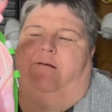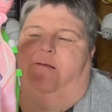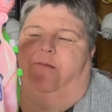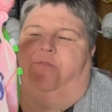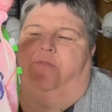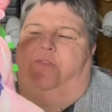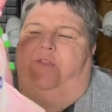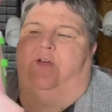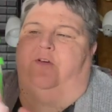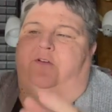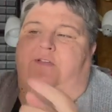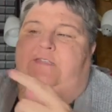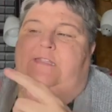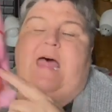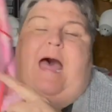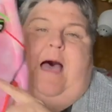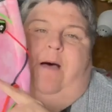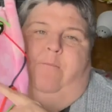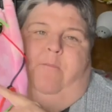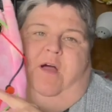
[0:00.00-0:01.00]
There's
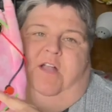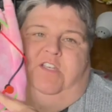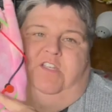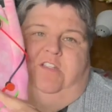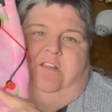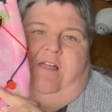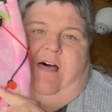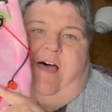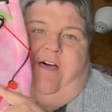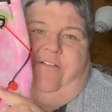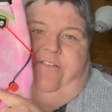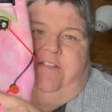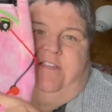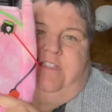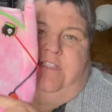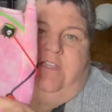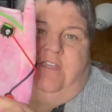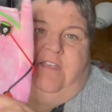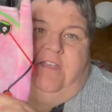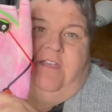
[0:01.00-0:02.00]
not much
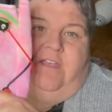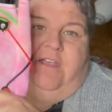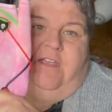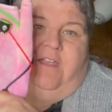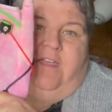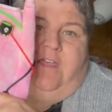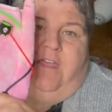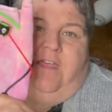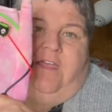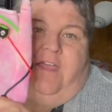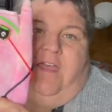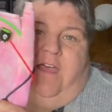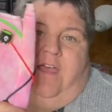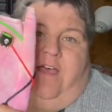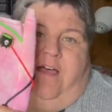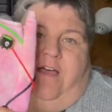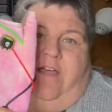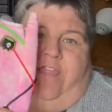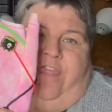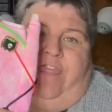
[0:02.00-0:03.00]
left.
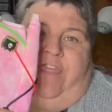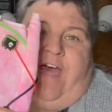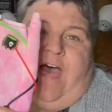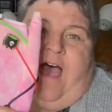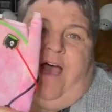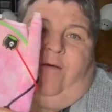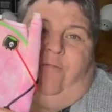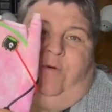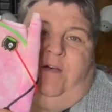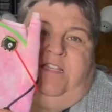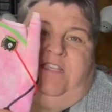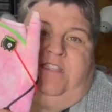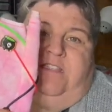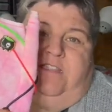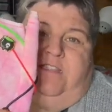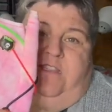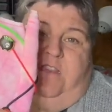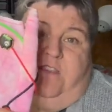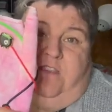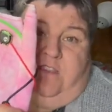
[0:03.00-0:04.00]

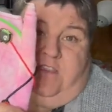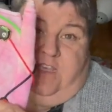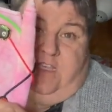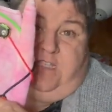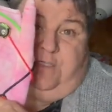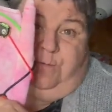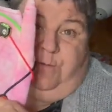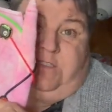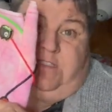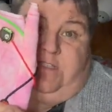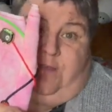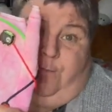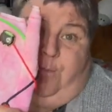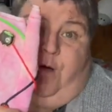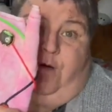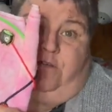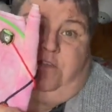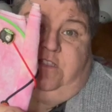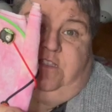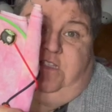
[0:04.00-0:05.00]
This was the
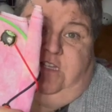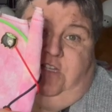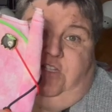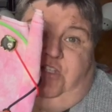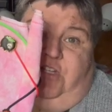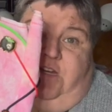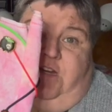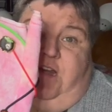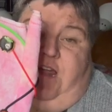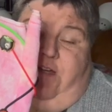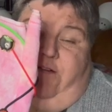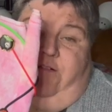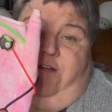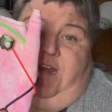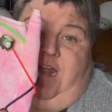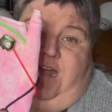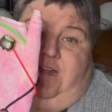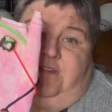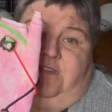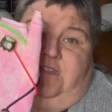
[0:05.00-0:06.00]
most stitching, I would
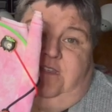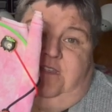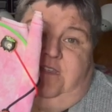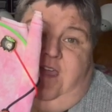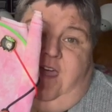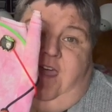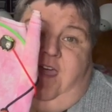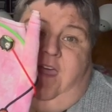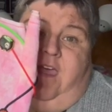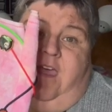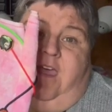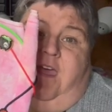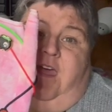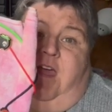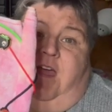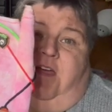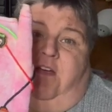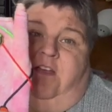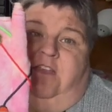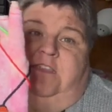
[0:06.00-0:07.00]
have to say,
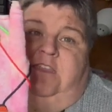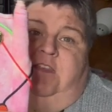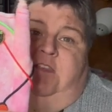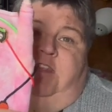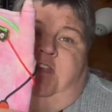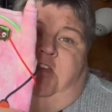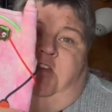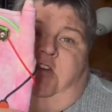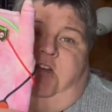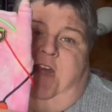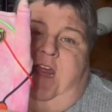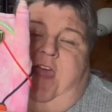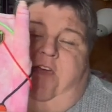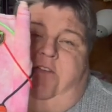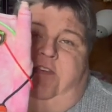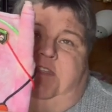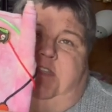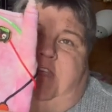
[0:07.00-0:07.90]
because then you're going to have his